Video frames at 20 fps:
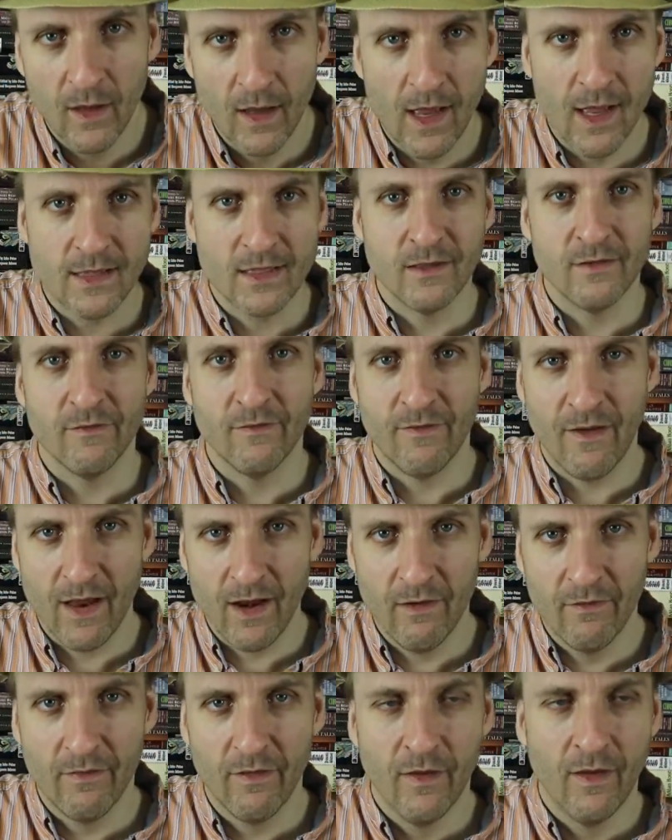It's
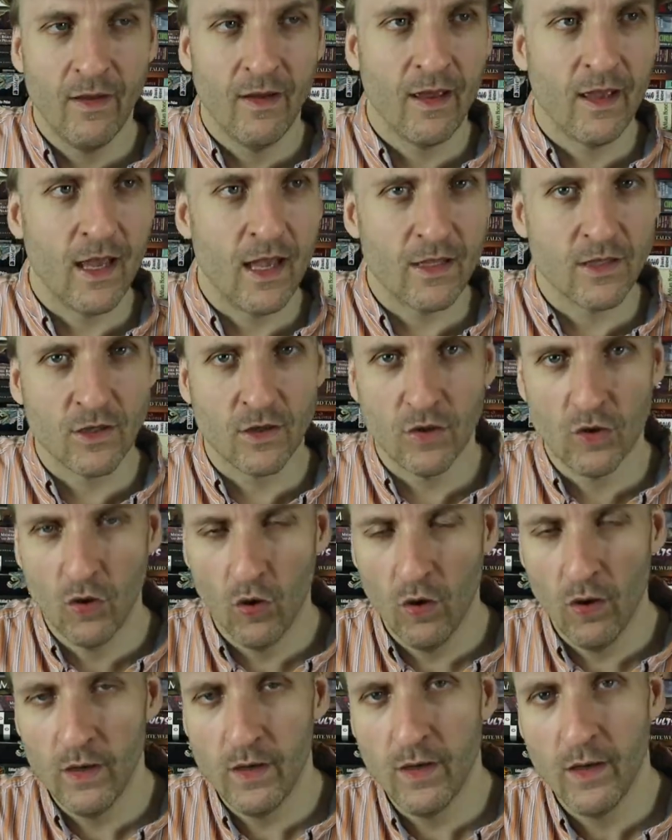inventive. It's
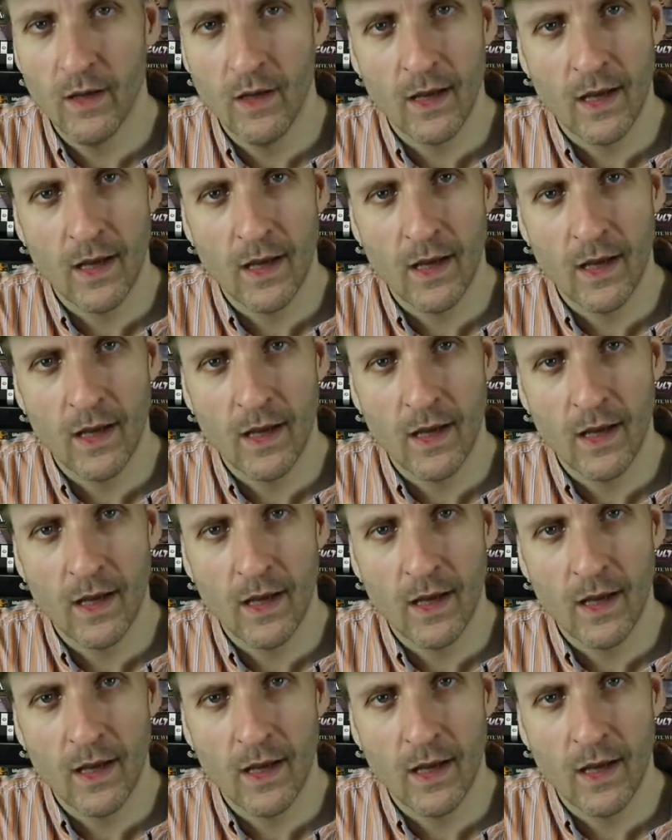good.